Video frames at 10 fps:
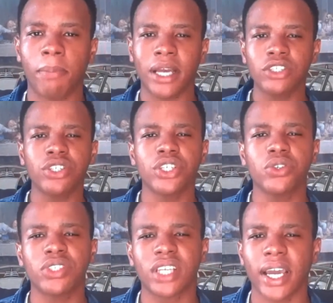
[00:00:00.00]
by
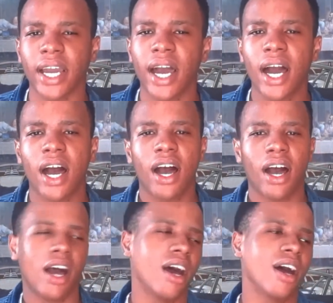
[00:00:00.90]
introducing
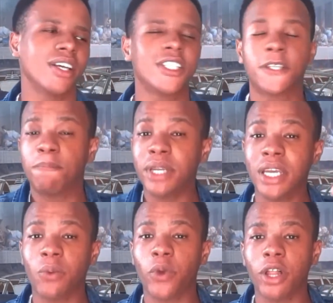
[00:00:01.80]
a
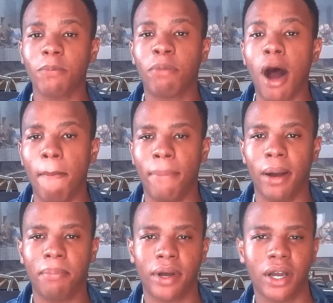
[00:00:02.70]
spinning wheel
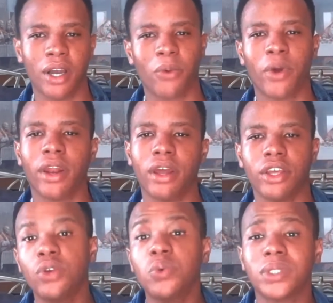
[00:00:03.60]
pop-up when a
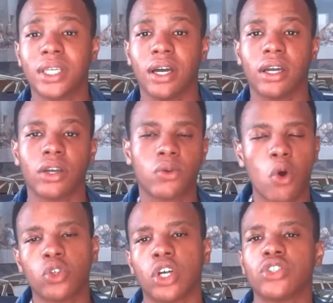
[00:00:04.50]
user
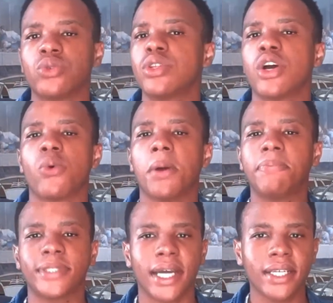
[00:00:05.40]
goes onto their
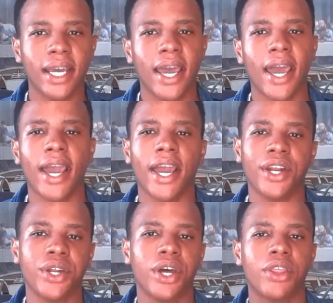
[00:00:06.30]
website,
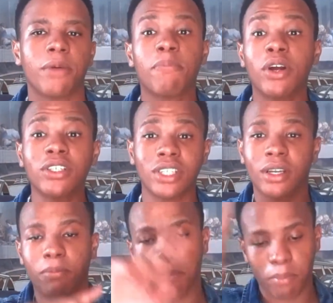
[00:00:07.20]
and the
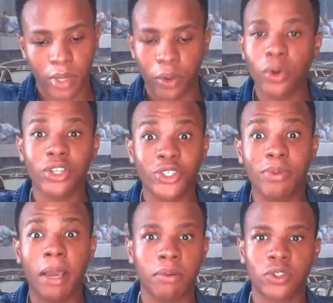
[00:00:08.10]
person, in order to
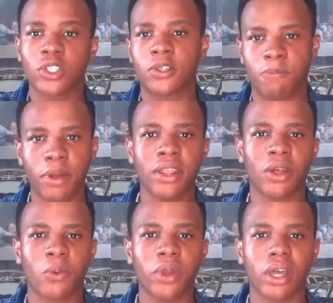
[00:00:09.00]
be able to spin
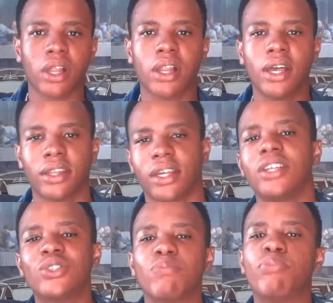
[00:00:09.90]
the wheel, they
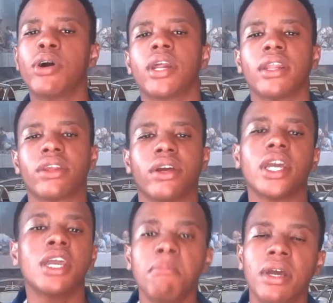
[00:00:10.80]
need to put in their
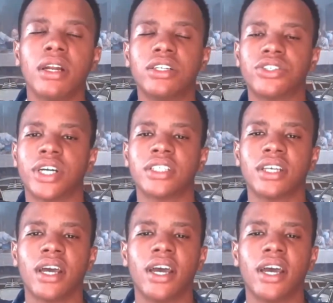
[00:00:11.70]
email address.